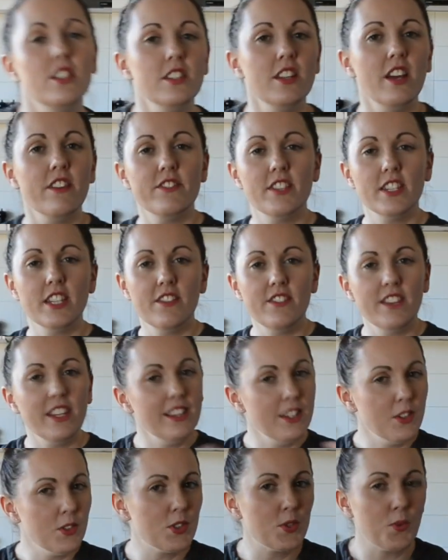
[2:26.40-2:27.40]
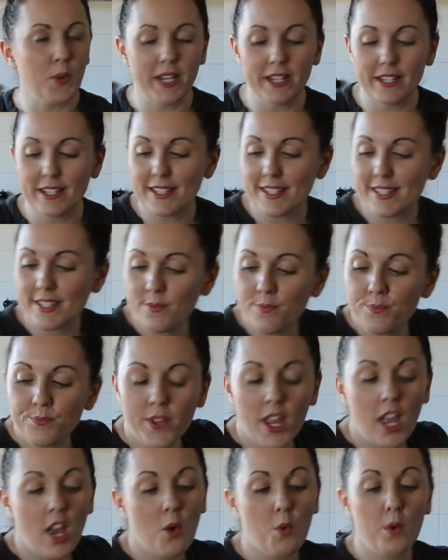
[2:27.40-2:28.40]
enough to give it a little sweetness.
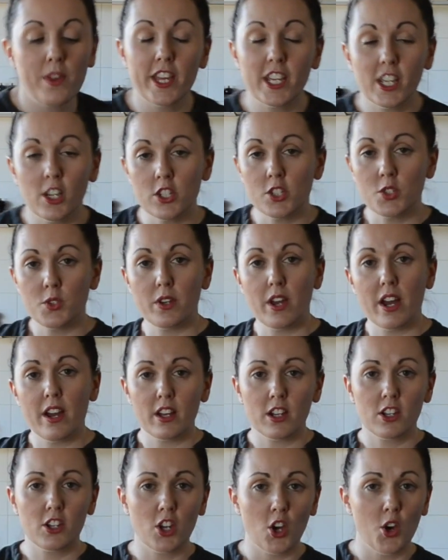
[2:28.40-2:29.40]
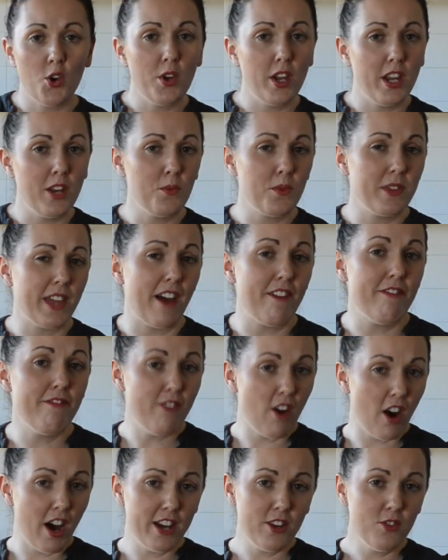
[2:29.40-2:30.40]
We're then going to go in with our
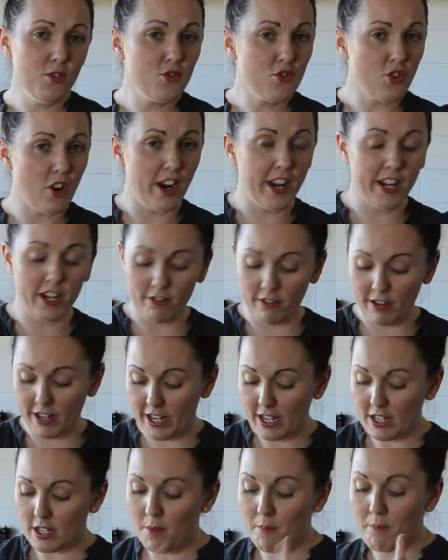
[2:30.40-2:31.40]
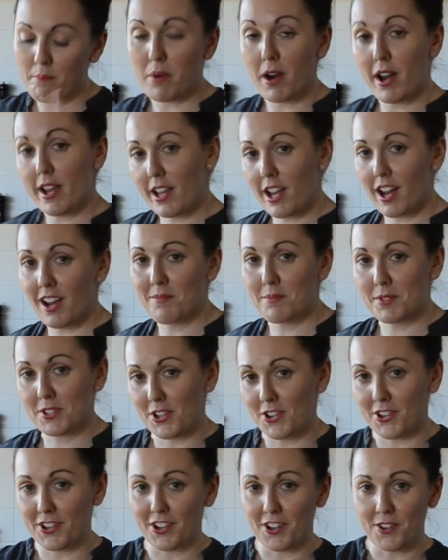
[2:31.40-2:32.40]
final dry ingredient, bicarb
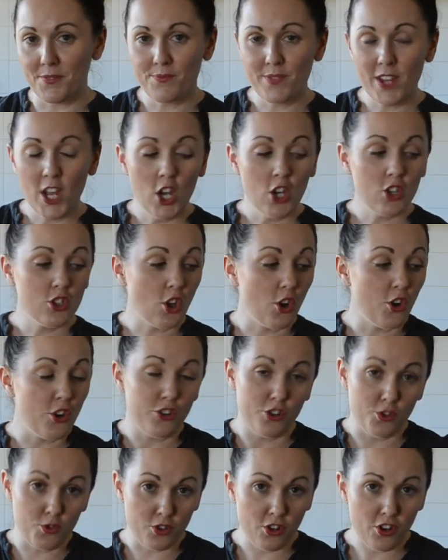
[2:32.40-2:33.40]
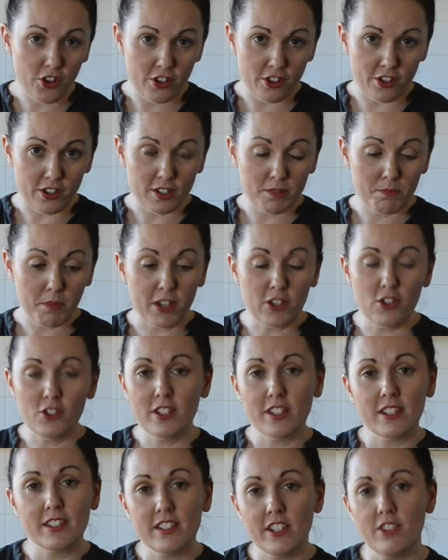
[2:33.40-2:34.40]
soda. So you'll notice by
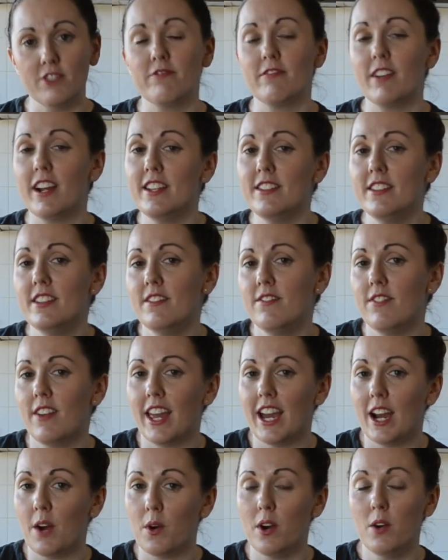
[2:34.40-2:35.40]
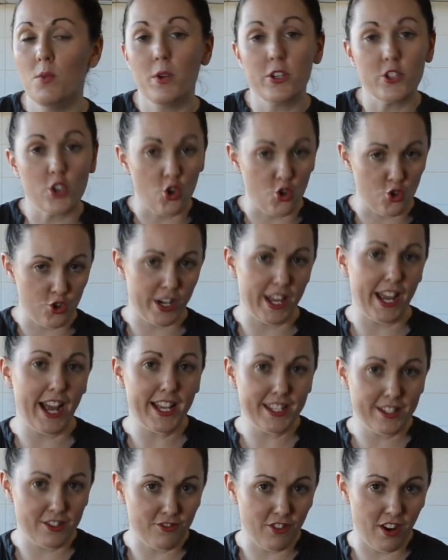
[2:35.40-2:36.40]
using self-raising flour, which already
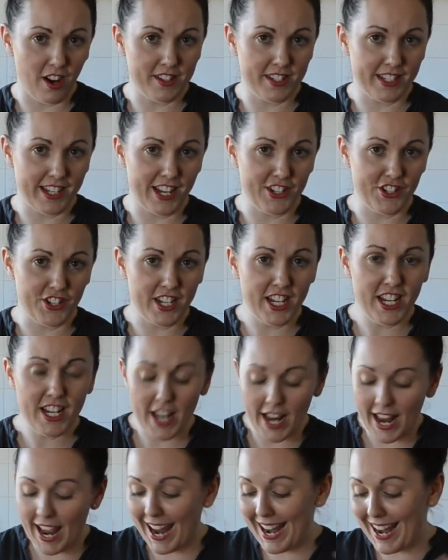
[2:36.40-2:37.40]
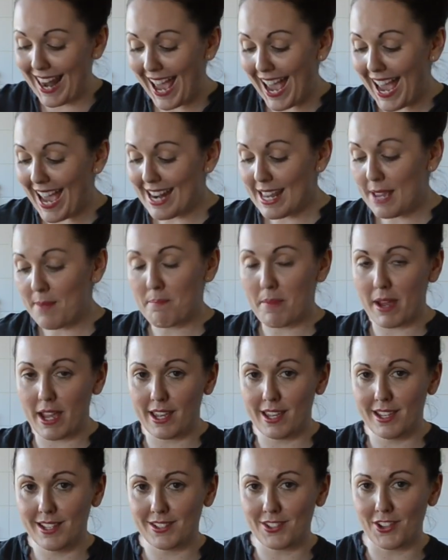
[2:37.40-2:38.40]
has a rising agent in it, and adding
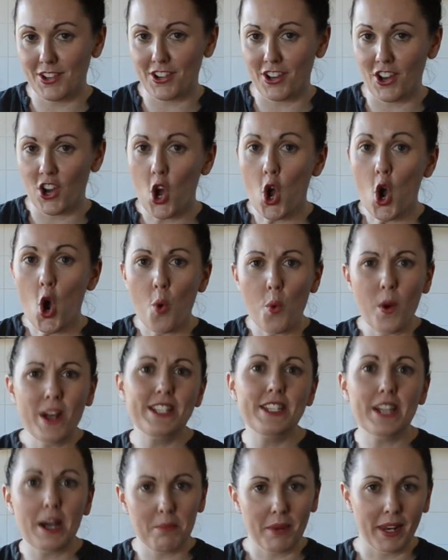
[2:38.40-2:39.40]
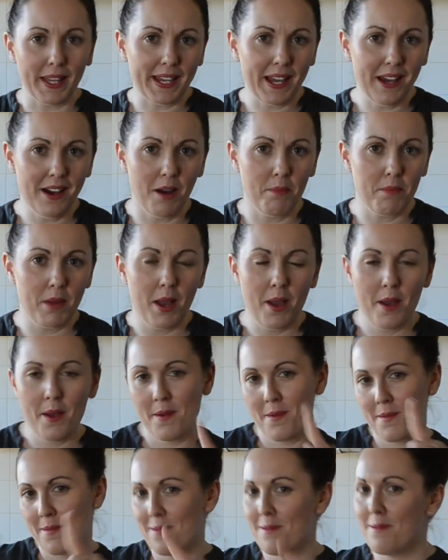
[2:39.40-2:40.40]
baking soda, we're doubling up.
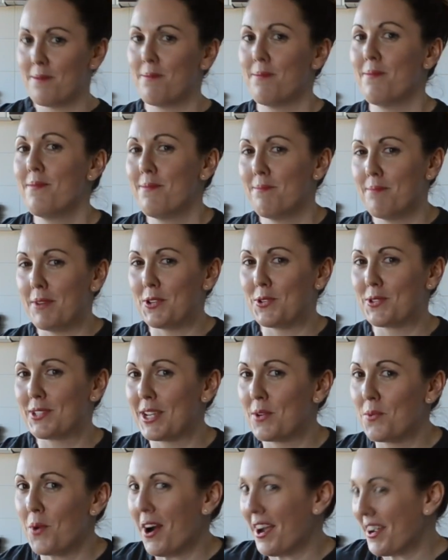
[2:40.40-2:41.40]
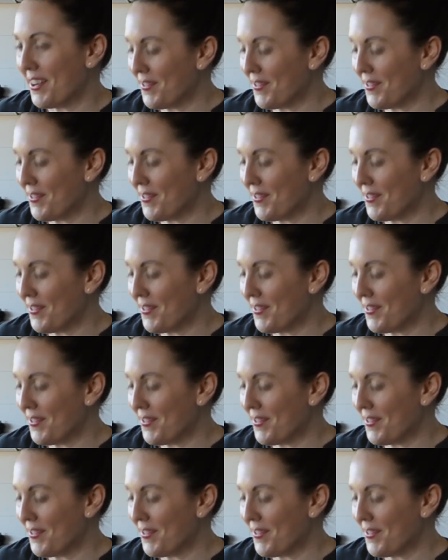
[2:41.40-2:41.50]
But you'll see why.